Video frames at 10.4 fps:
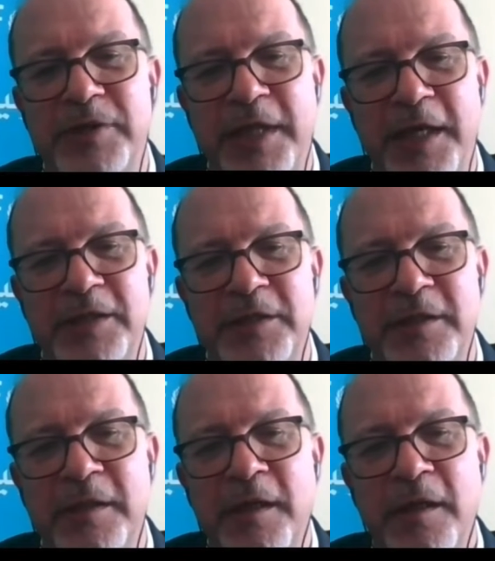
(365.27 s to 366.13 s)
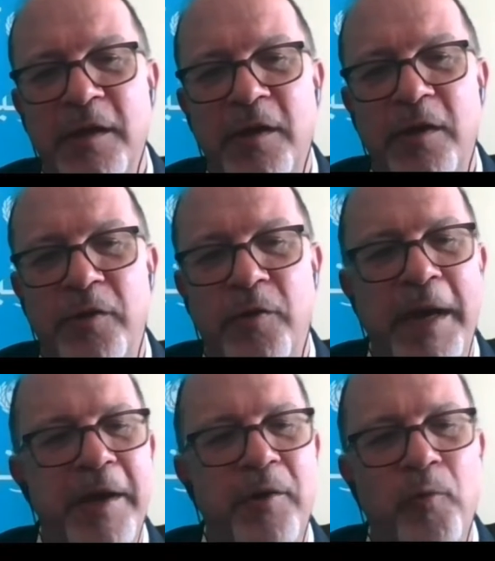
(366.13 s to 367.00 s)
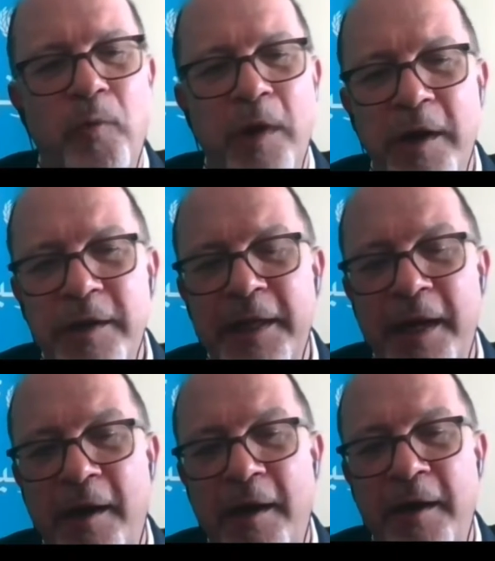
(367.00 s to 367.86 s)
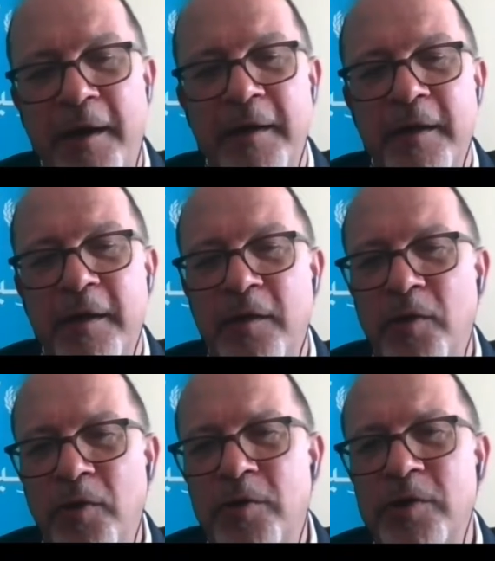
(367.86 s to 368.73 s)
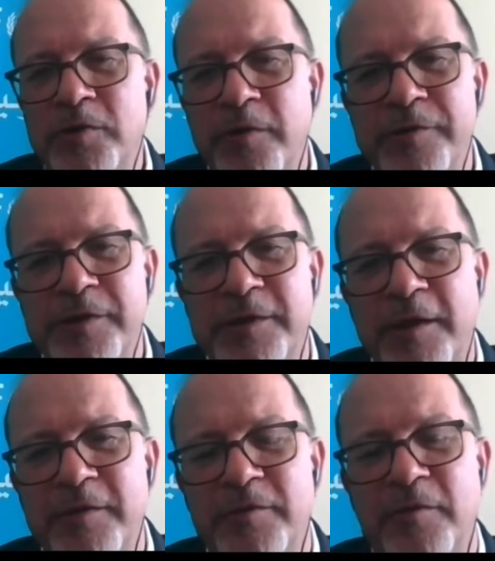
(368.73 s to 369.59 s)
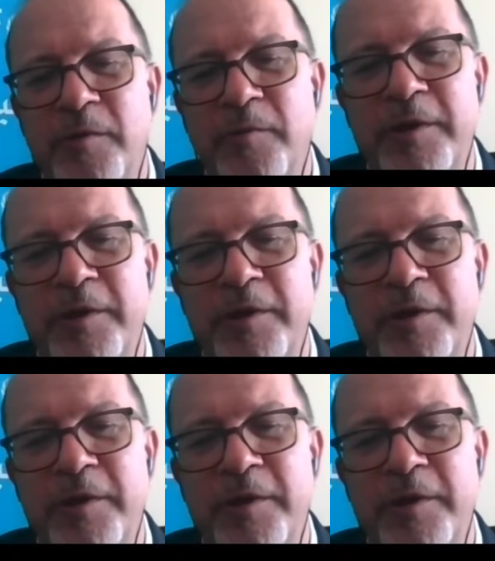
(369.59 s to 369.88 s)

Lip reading: education, no matter where they are, who controls the territory